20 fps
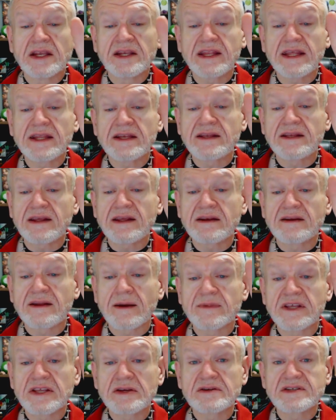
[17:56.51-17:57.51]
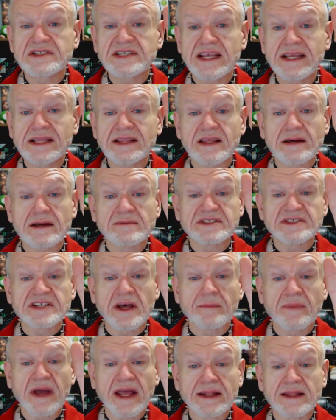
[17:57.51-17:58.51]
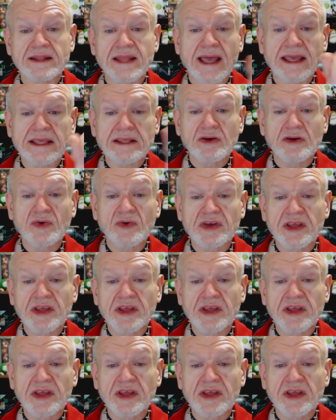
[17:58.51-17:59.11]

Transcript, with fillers: DTWC, thumbs up and thank you.